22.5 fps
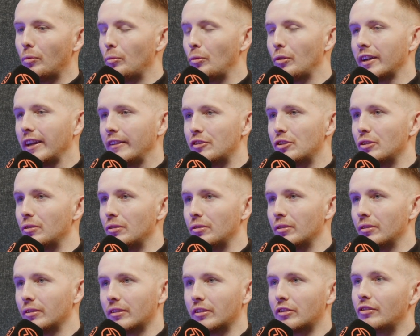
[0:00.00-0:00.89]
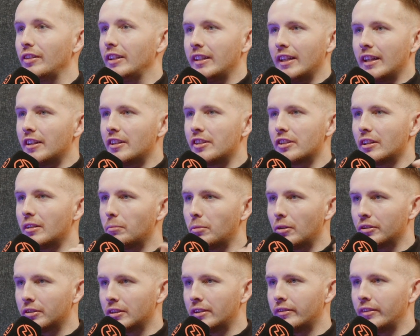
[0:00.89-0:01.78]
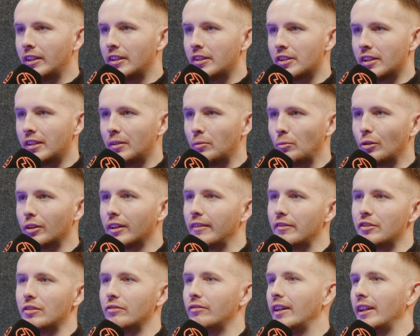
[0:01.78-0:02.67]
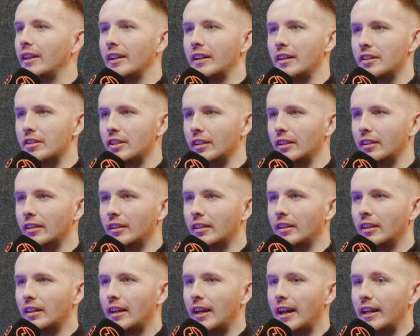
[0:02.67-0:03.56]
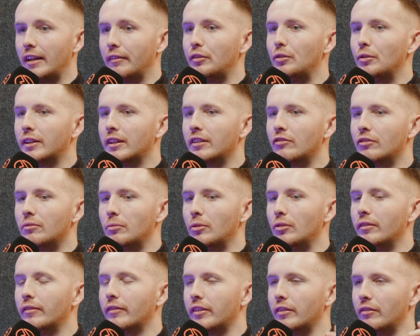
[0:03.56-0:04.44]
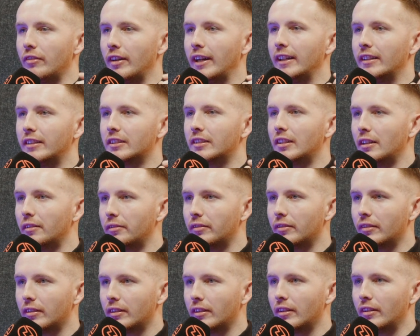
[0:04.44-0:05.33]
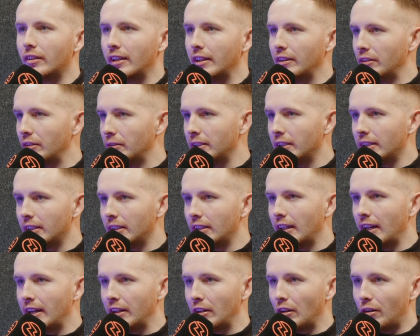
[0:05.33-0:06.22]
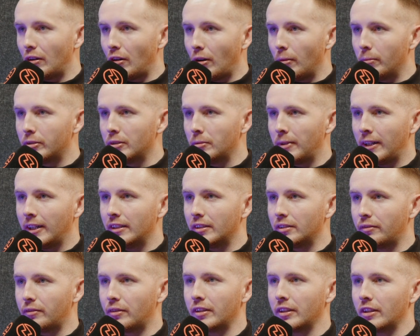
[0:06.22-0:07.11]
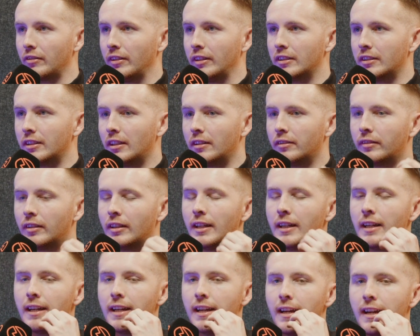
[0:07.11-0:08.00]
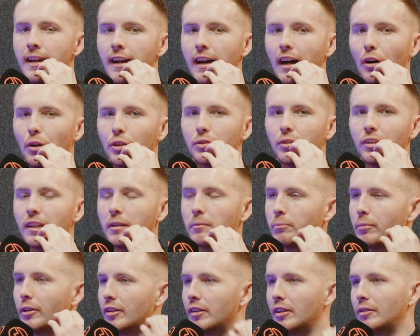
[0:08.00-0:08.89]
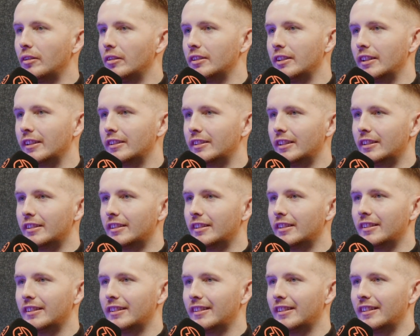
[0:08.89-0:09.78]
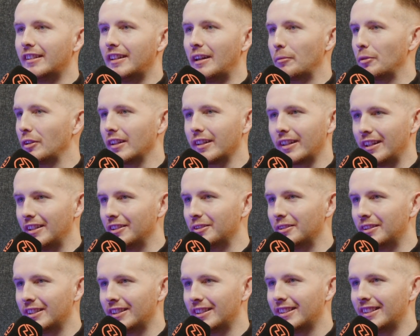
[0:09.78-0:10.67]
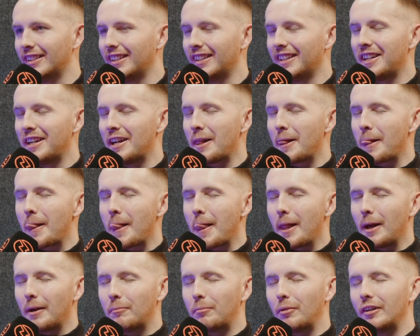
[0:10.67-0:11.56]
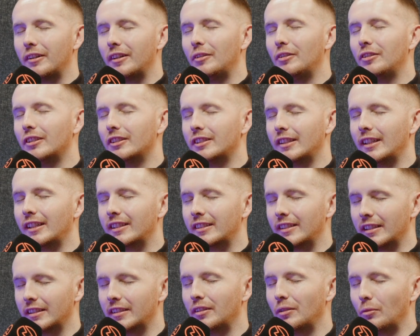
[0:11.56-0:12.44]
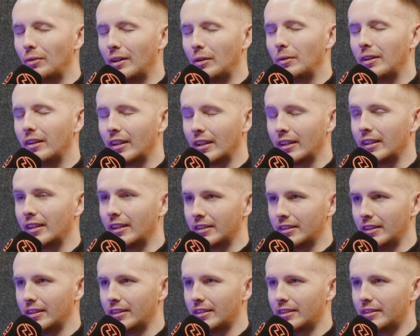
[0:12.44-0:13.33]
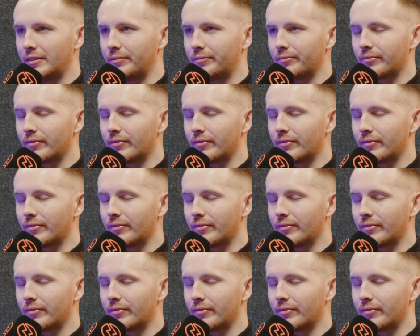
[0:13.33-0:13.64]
What gives you green energy, positive energy, and what gives you red energy? And if you can remove the red stuff, then do it and optimize for the green stuff. I also think burnout doesn't exist. I'm going to get cancelled here. Burnout doesn't exist in the way we think it exists.